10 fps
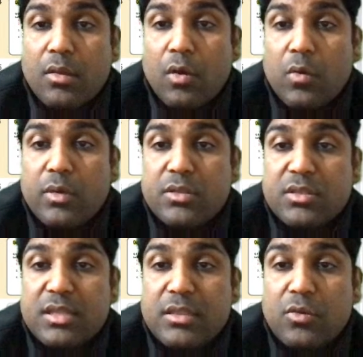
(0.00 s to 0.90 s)
over
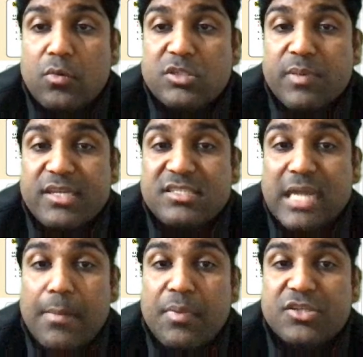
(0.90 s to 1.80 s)
those by
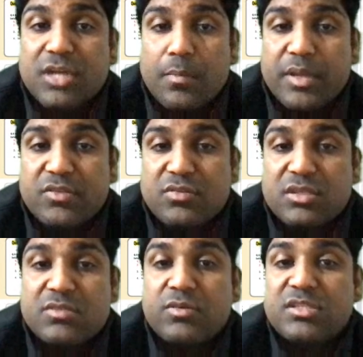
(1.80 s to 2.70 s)
established companies. So
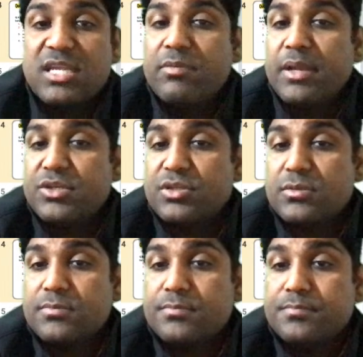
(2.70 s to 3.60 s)
this was never mentioned.